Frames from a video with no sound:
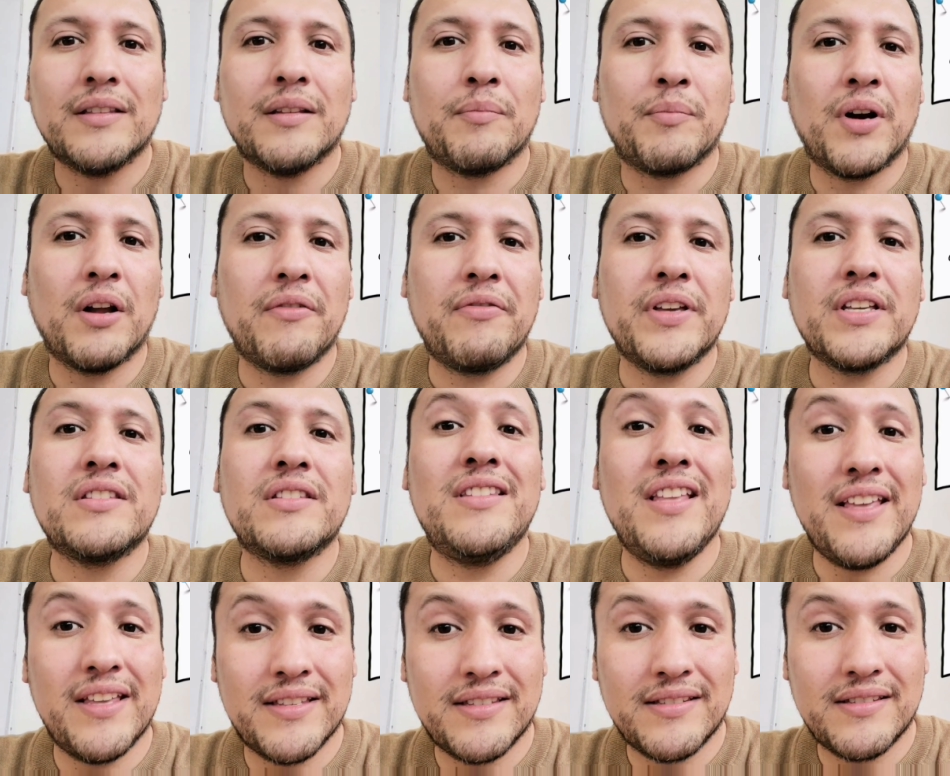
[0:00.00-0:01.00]
The prefix
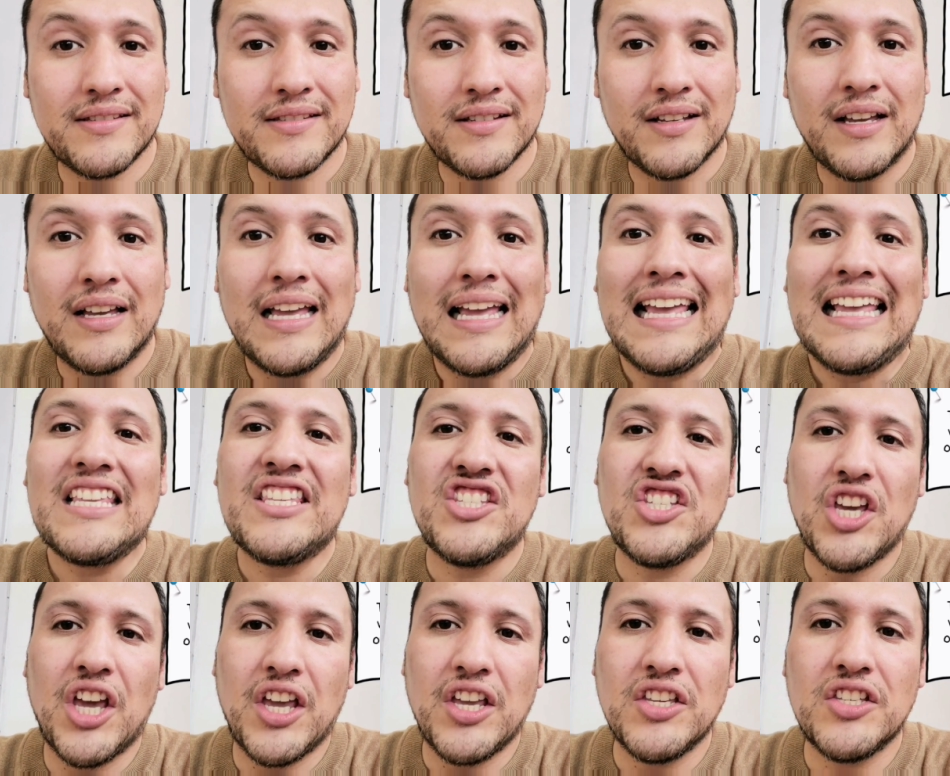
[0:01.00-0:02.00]
"this"
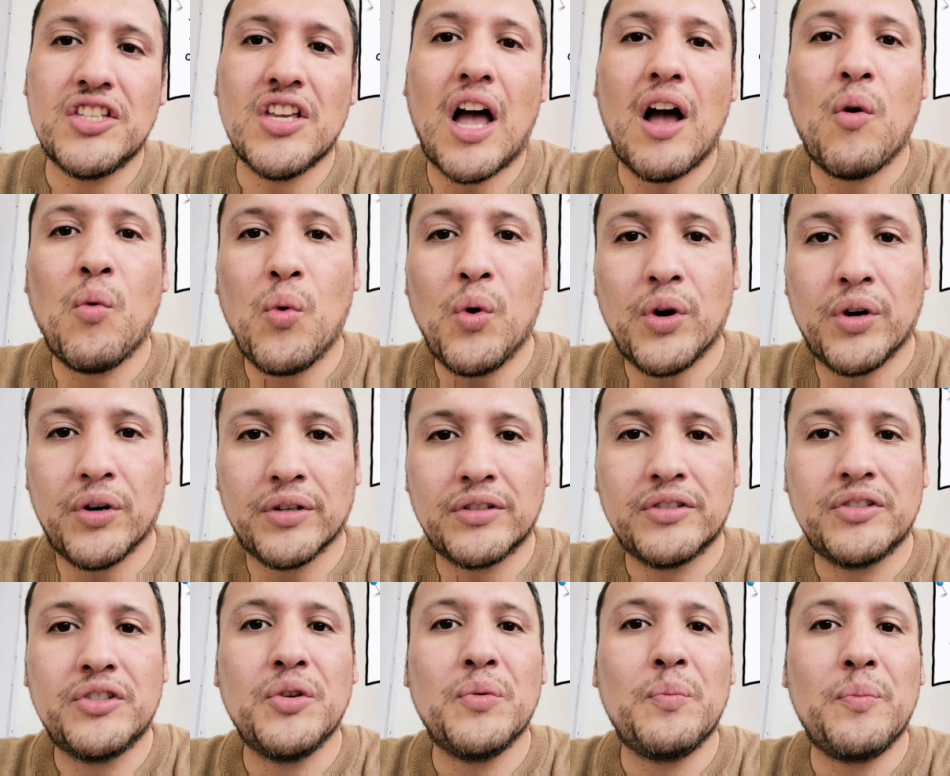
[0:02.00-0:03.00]
changes a
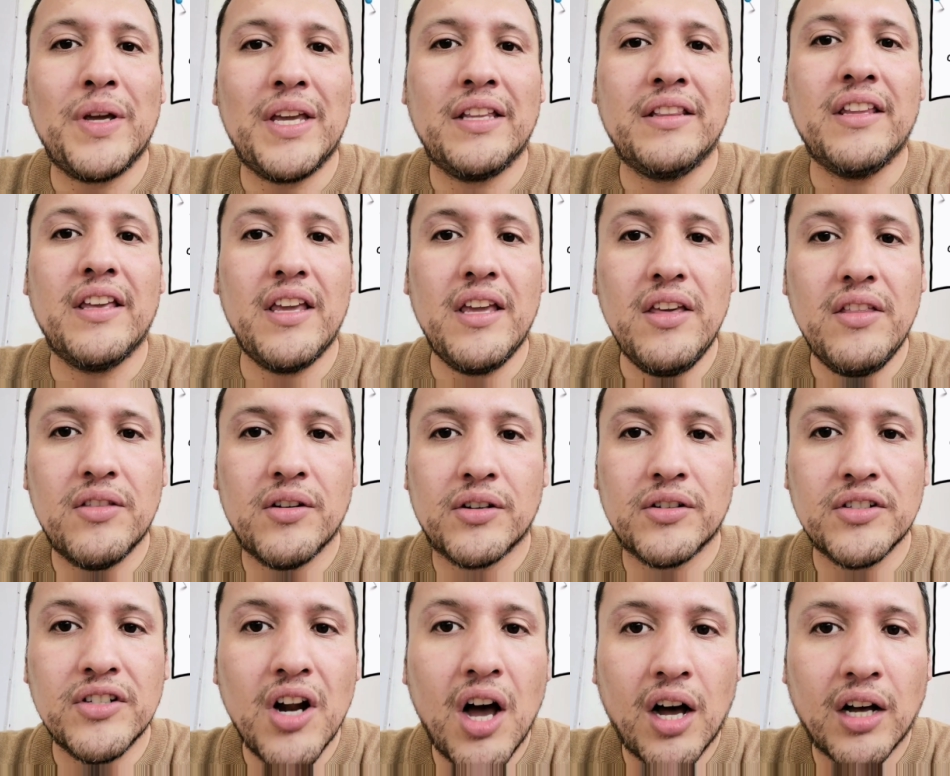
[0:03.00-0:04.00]
word to mean
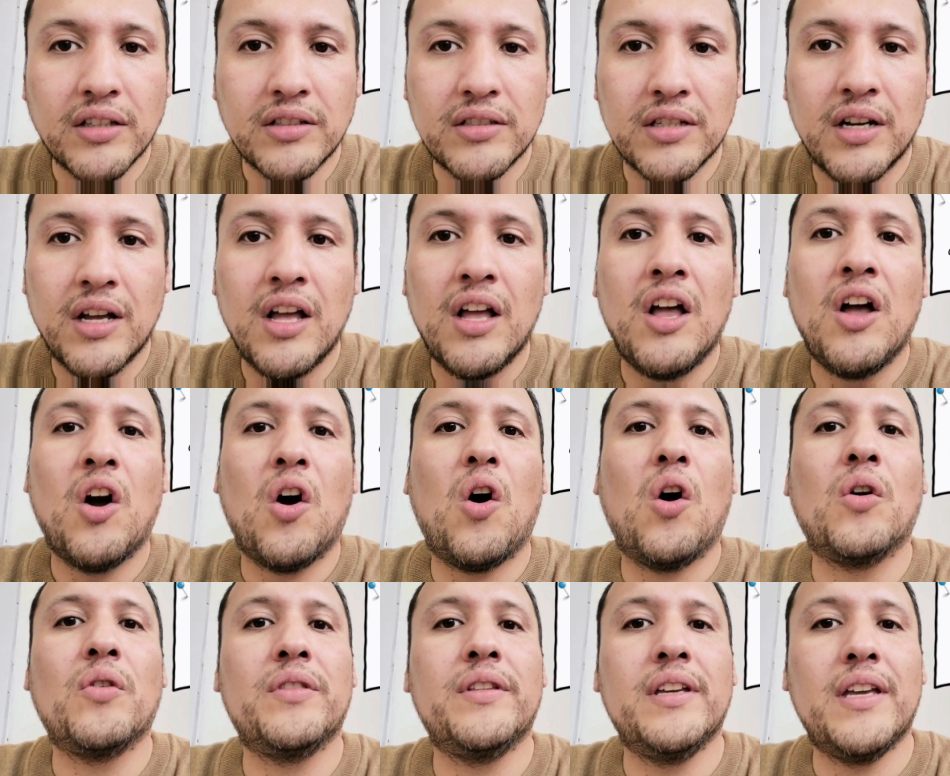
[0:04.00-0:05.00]
either not
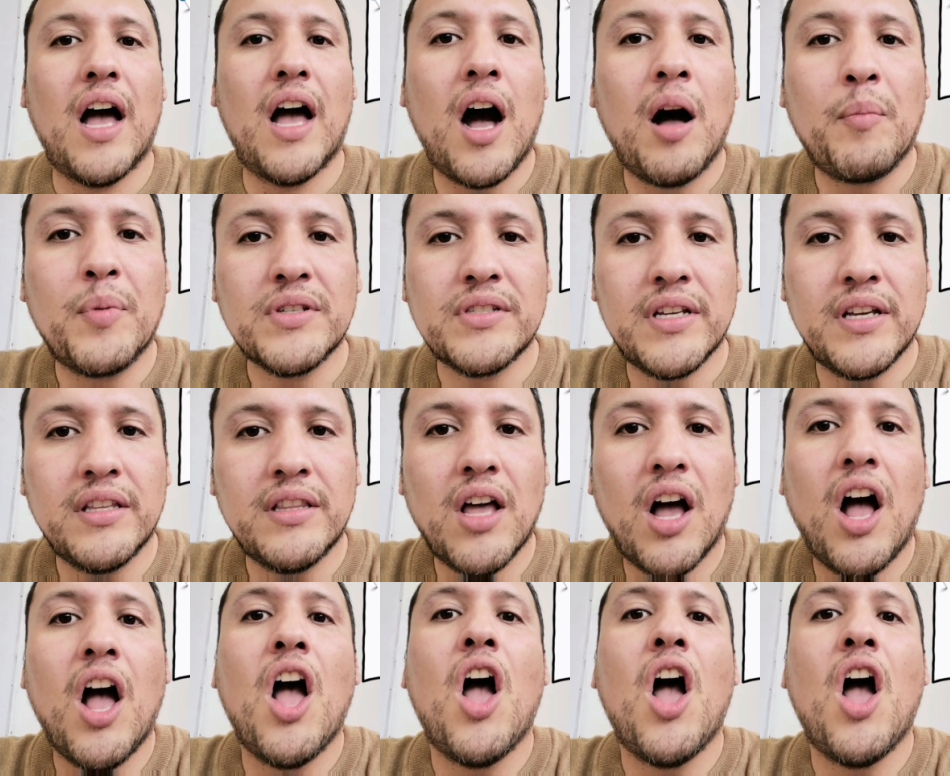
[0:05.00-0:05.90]
or the opposite